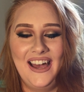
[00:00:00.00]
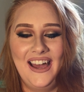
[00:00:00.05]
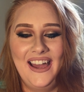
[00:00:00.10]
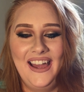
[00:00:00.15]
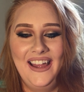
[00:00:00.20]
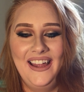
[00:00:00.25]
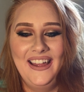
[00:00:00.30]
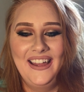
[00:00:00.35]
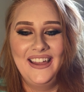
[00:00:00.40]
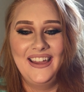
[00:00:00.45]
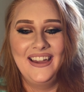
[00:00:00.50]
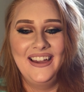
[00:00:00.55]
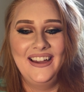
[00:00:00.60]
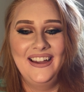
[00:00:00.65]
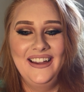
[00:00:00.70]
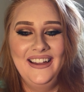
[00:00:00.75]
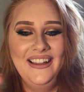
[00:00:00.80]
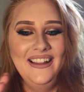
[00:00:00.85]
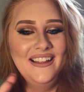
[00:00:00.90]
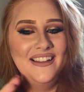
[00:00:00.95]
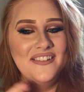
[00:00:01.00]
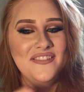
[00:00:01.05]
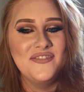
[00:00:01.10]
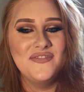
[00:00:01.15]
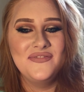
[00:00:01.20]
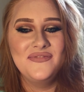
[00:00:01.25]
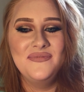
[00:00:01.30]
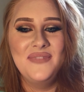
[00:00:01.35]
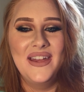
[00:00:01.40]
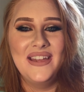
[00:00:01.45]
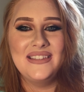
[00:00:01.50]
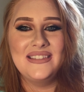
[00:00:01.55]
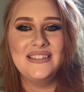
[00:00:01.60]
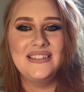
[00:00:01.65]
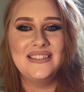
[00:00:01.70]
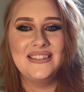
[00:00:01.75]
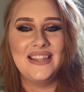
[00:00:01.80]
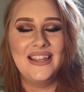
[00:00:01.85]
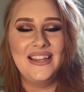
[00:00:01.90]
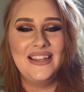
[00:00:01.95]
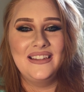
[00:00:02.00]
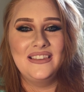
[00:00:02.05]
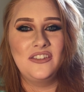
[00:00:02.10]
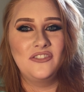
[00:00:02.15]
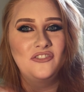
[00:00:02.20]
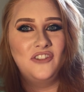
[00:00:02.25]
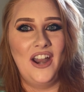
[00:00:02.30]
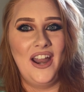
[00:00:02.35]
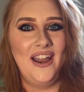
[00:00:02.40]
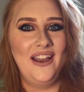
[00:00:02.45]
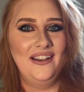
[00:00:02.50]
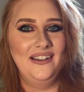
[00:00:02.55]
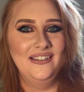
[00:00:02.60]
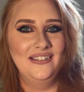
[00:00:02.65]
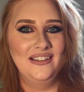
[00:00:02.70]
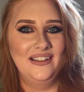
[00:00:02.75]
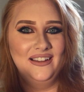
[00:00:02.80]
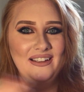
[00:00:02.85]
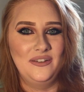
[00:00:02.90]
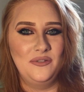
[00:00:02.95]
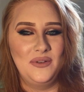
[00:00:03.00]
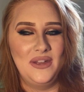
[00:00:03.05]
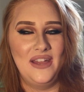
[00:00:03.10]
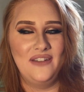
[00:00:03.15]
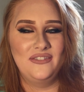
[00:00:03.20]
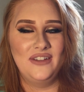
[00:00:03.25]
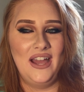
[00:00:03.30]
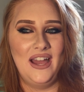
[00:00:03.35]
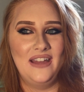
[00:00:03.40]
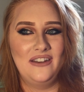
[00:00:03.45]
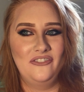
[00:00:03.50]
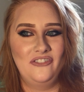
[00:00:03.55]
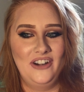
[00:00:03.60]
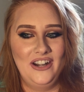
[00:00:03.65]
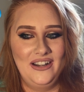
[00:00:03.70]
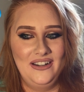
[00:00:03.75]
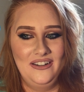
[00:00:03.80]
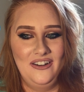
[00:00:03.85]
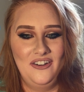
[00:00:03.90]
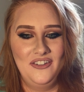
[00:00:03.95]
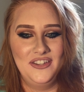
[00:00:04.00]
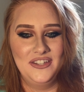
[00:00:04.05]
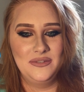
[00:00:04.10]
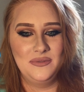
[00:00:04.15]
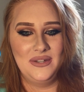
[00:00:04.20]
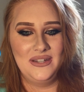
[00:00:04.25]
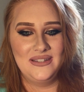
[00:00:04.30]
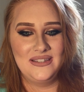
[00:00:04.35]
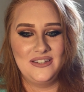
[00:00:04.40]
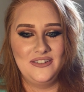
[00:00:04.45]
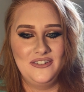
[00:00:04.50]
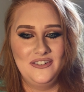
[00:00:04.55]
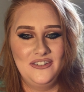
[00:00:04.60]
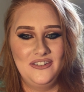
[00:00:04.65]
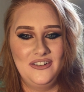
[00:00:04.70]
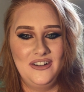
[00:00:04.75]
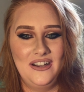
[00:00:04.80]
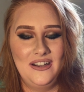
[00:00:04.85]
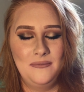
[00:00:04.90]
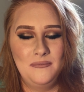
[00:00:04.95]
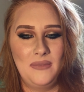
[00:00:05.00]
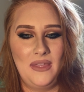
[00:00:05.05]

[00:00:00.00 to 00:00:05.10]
like this is like the rain like we have had rain all this week so uh,